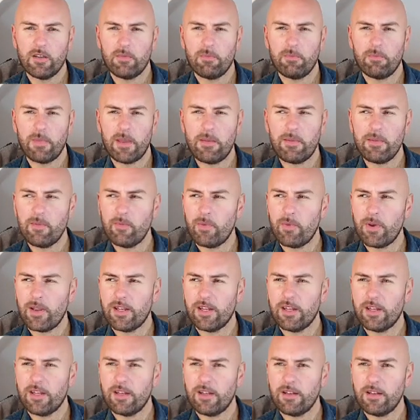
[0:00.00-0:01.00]
maybe
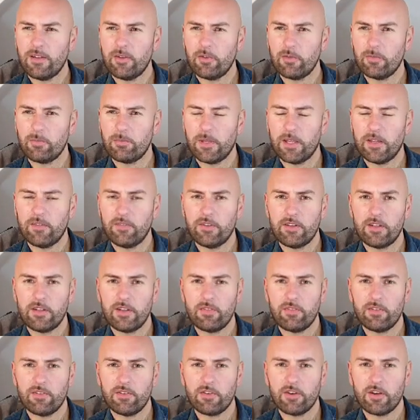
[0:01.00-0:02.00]
went in a little bit of a
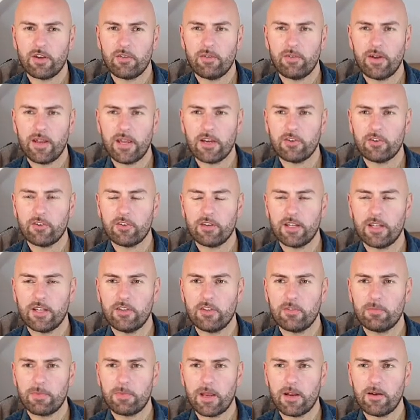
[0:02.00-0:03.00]
different direction. They
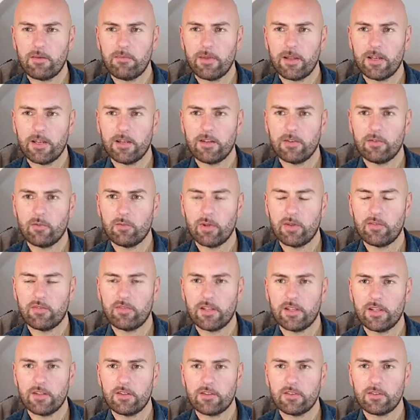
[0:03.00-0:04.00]
experimented
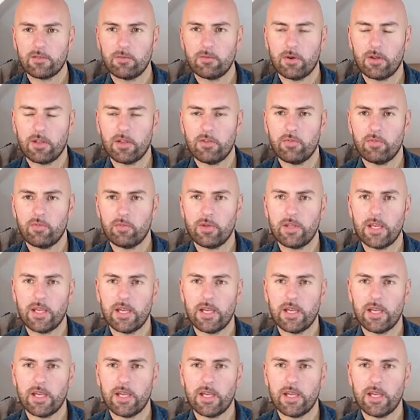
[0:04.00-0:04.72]
with it and said, what if we